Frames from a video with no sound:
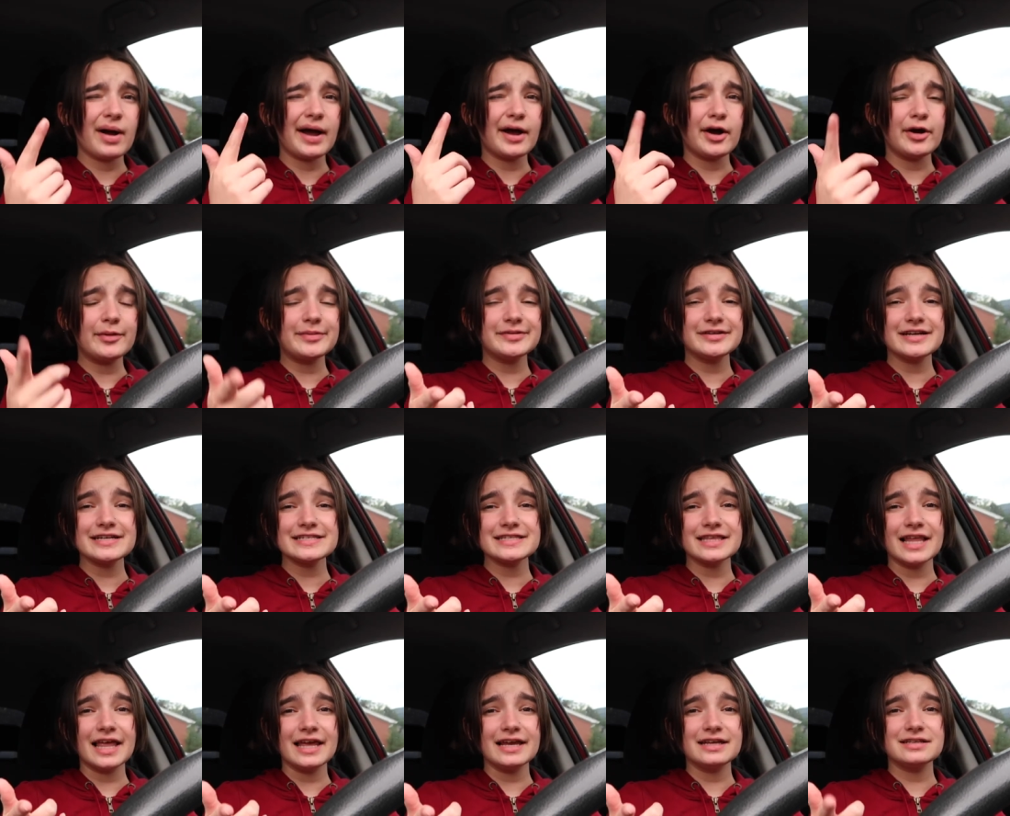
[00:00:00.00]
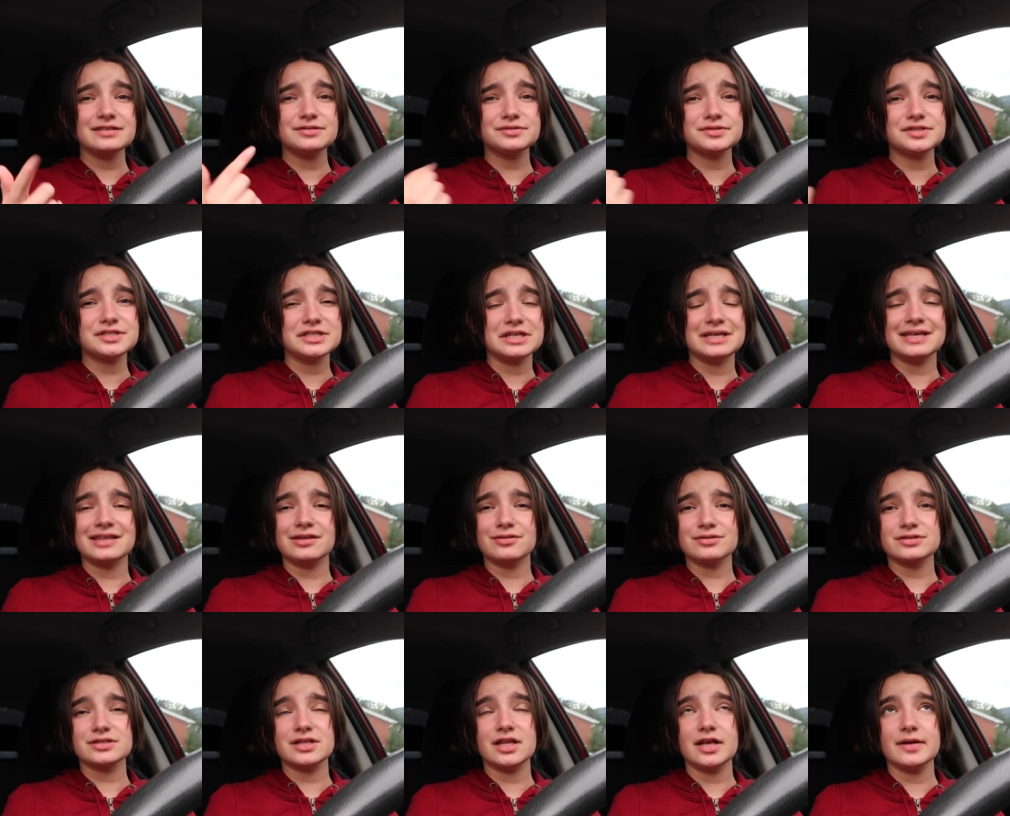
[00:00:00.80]
I hope you guys liked seeing
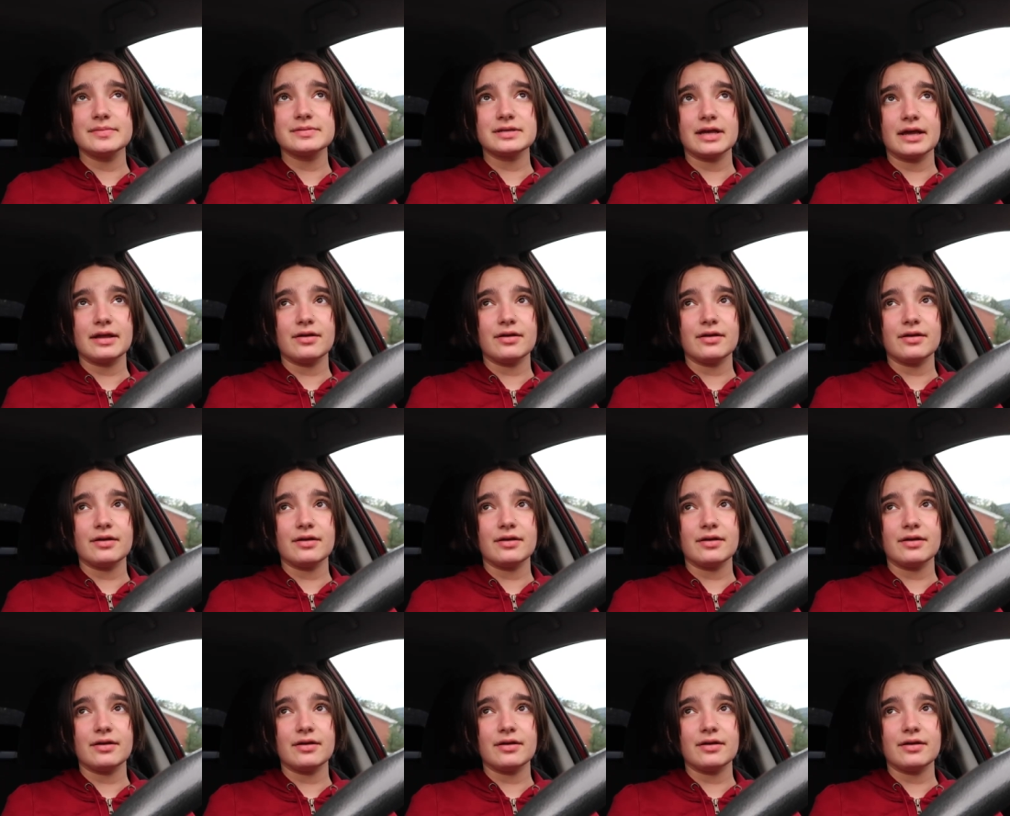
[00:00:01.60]
those clips.